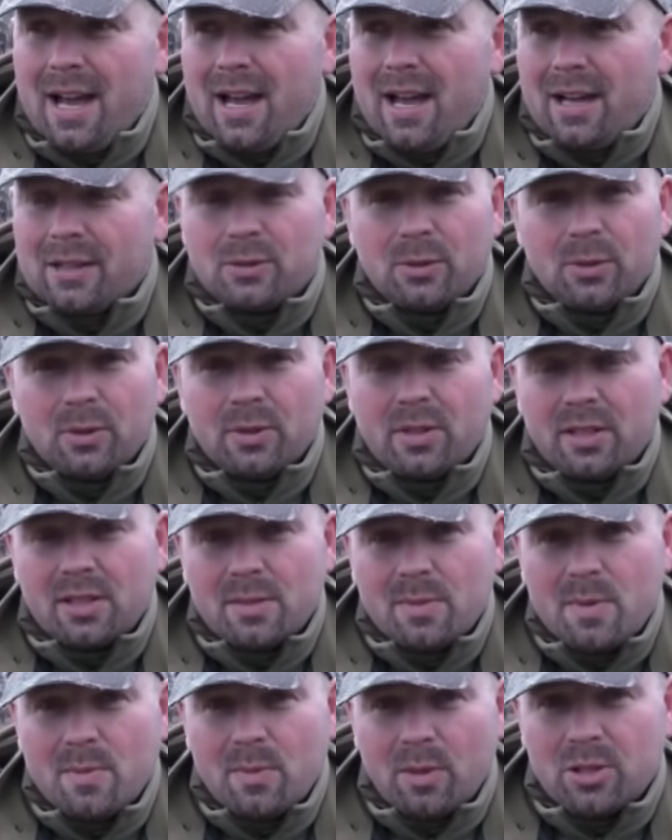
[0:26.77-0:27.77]
I don't think there'll
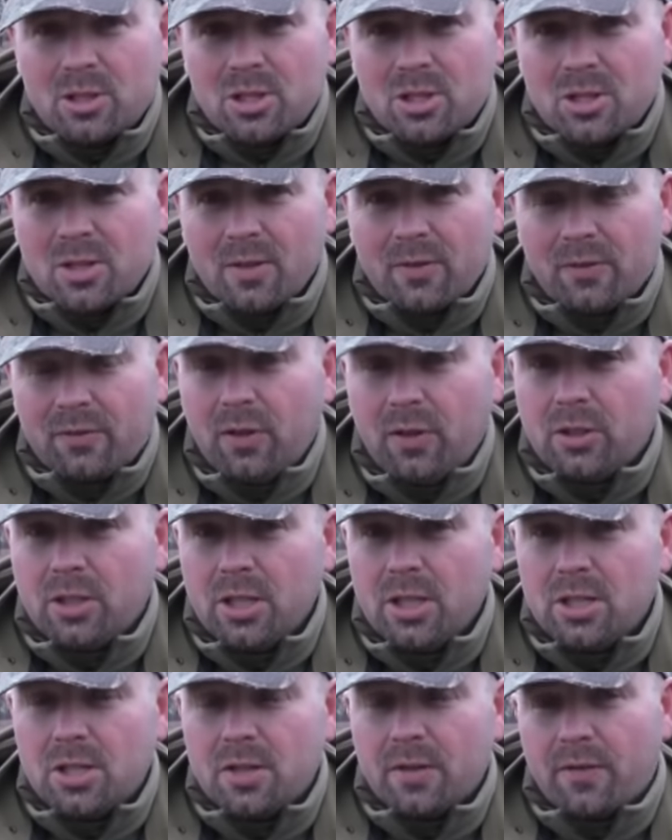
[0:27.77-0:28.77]
be much
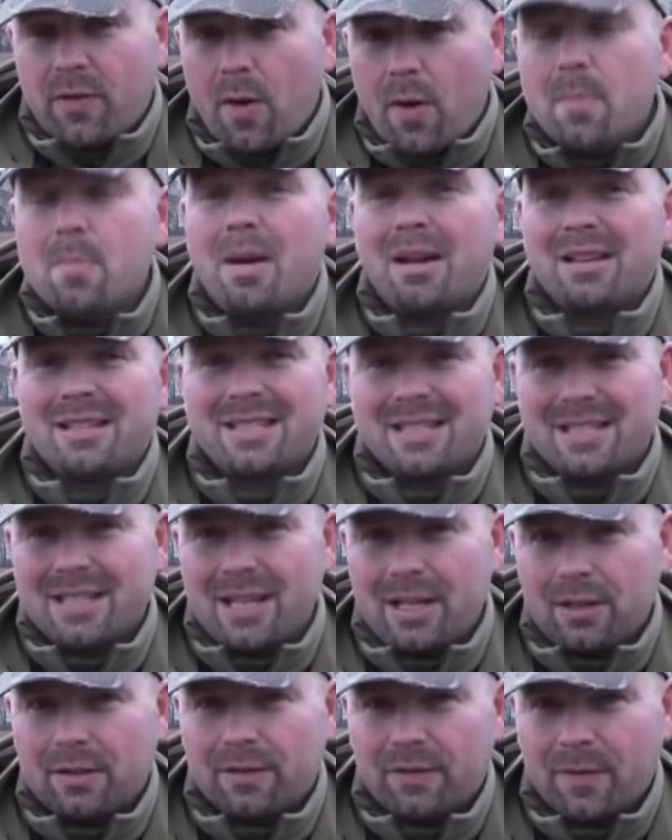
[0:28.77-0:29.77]
footage from
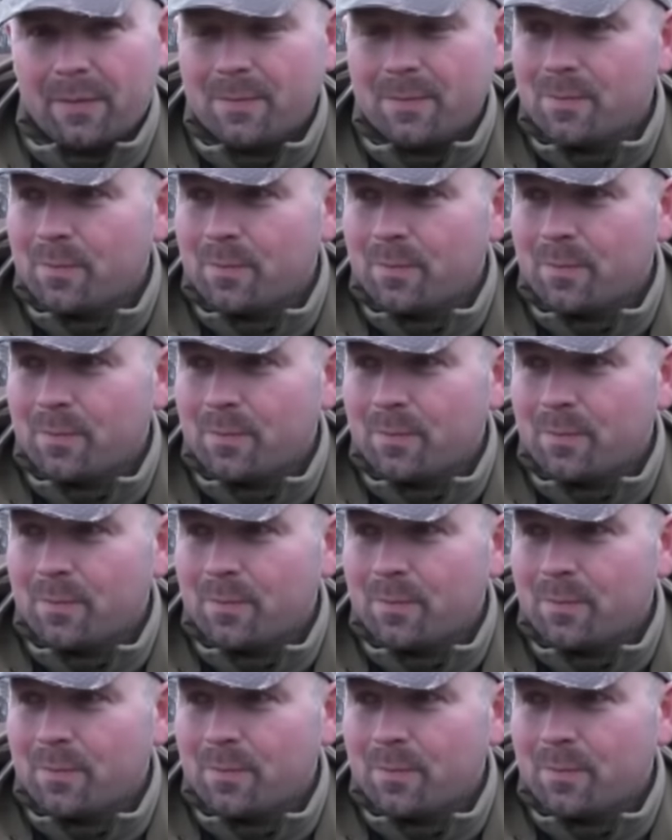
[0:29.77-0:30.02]
myself.